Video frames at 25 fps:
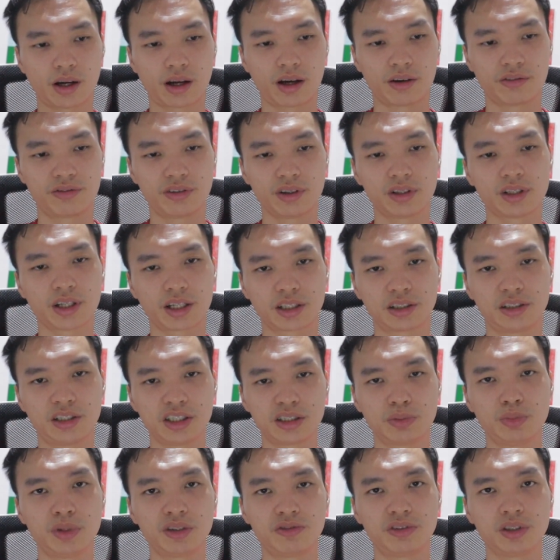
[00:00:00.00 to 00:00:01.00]
I feel like
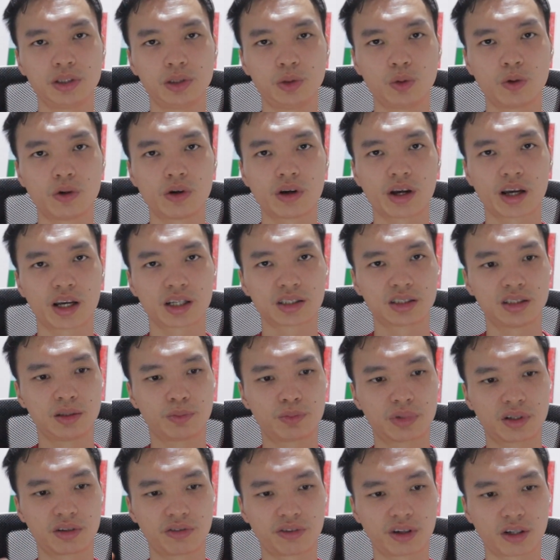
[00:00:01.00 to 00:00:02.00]
this midfield duo has the
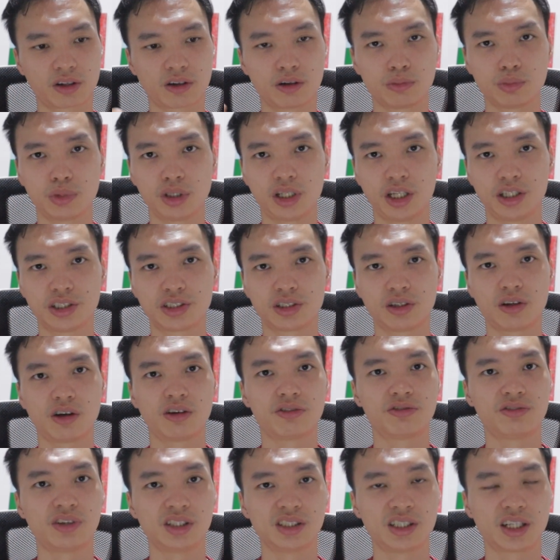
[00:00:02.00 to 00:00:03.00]
perfect combination
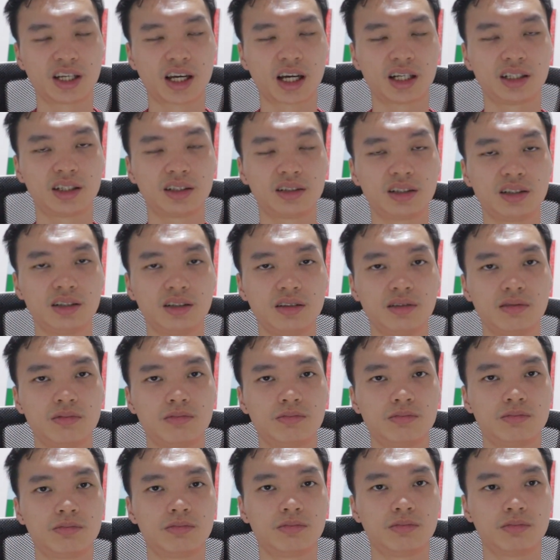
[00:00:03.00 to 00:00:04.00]
of physicality,
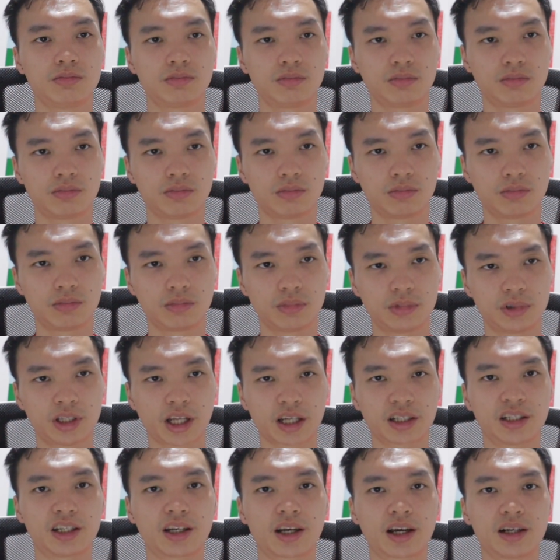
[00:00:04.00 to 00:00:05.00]

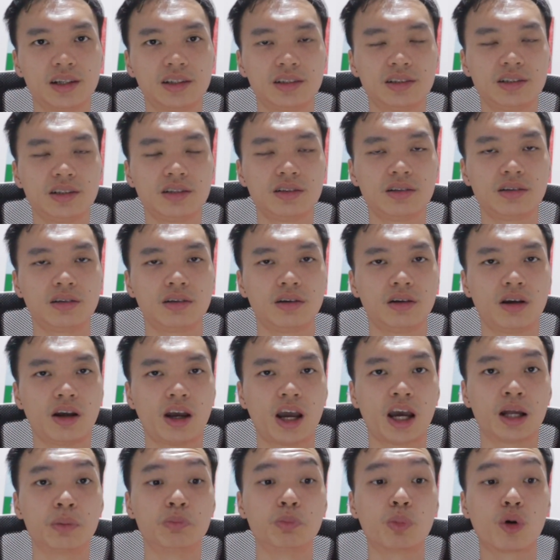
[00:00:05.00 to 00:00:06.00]
technicality,
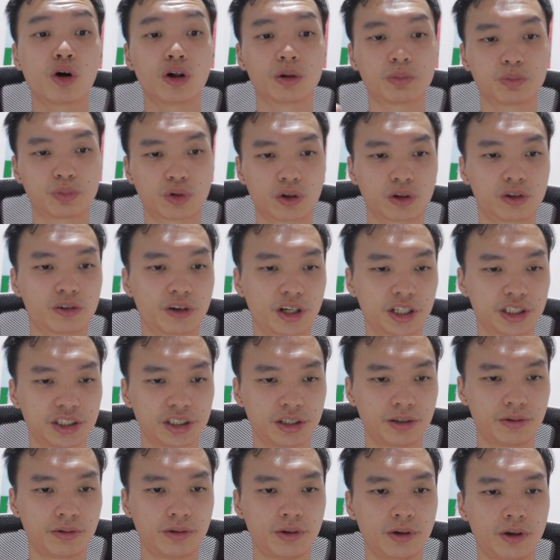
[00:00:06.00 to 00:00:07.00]
and ball
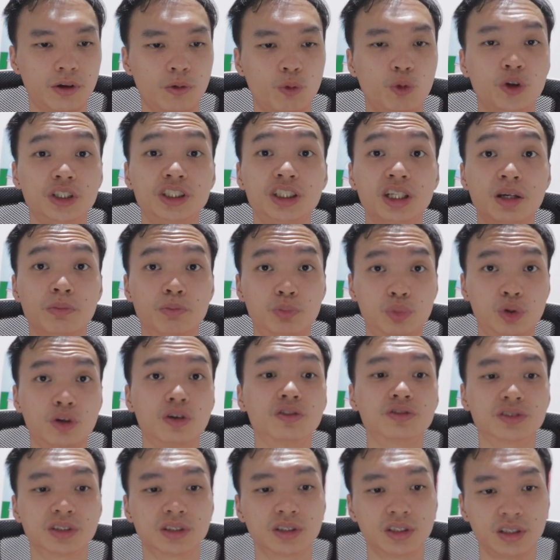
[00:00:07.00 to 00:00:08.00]
progression, which
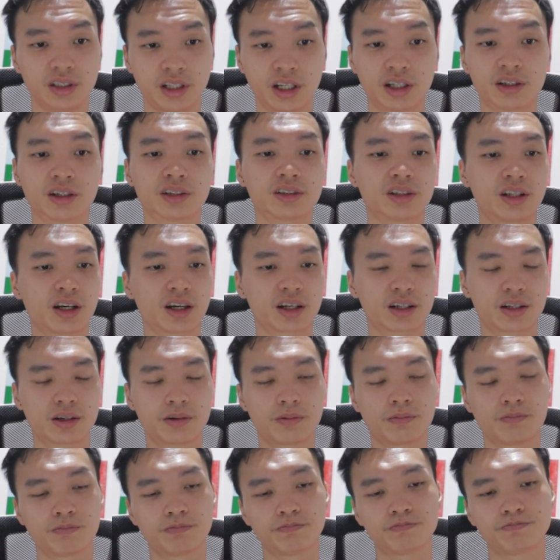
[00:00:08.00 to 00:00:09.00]
improves their attack.
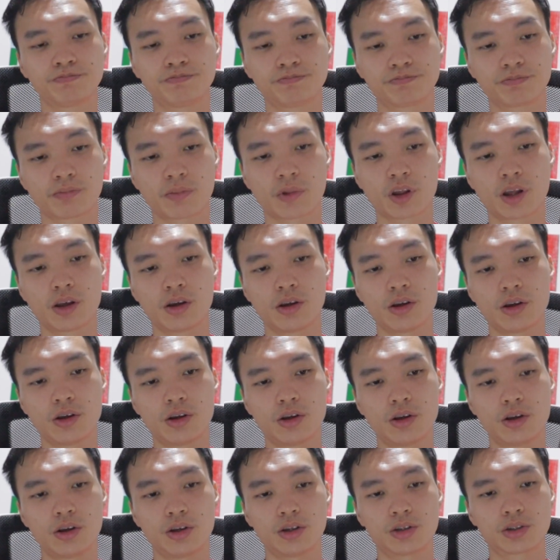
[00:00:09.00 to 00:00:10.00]

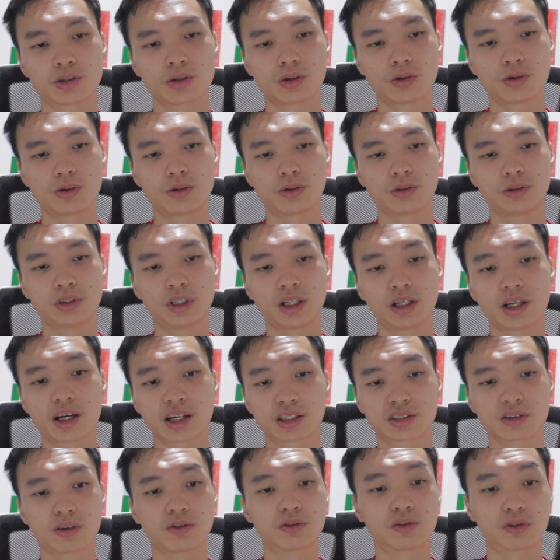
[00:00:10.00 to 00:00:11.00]
So the
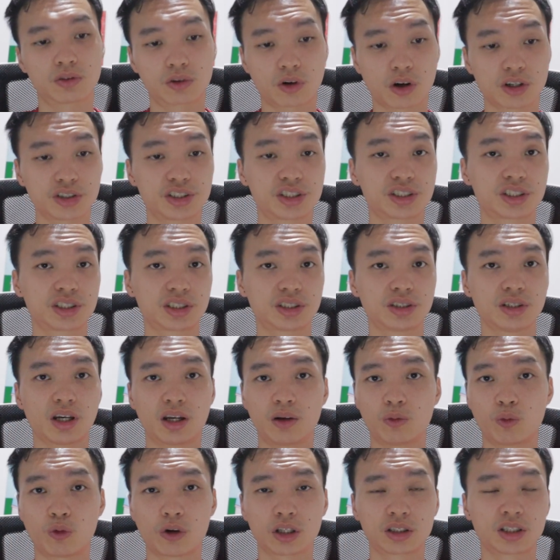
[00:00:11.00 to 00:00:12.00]
likes of Rogers
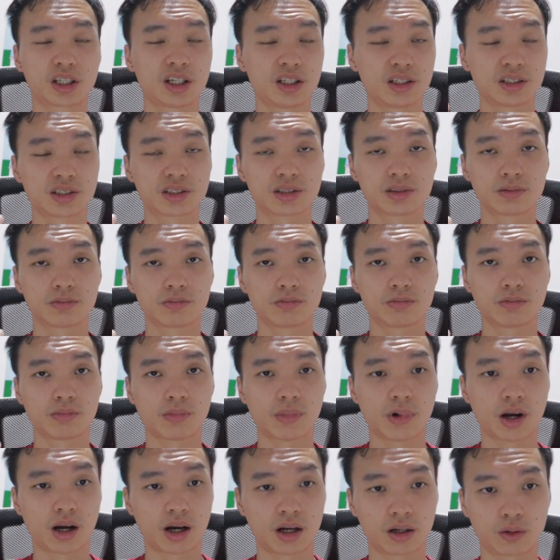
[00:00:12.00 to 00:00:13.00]
and Watkins
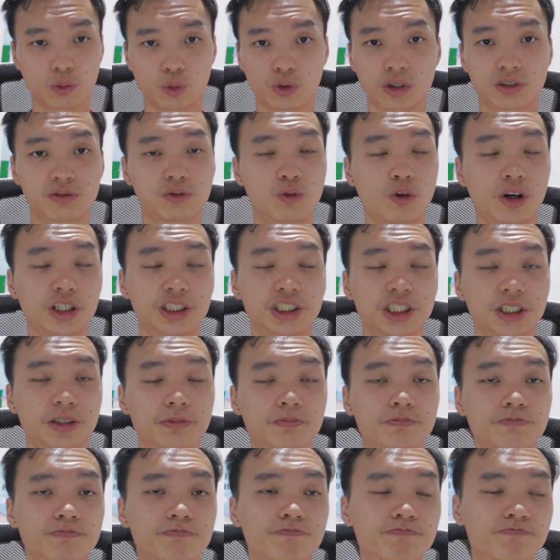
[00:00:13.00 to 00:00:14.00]
are worth
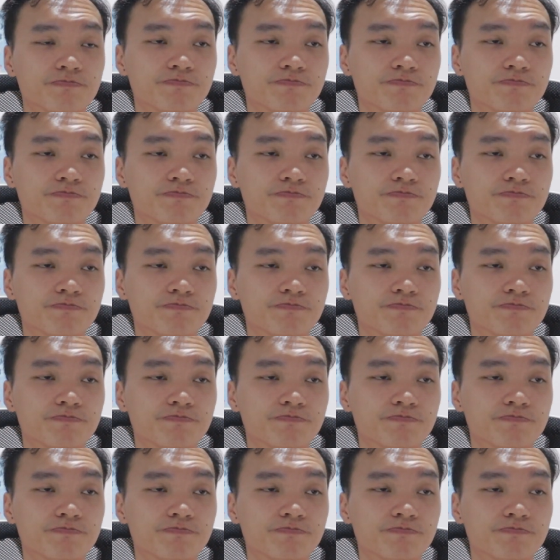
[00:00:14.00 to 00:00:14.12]
watching.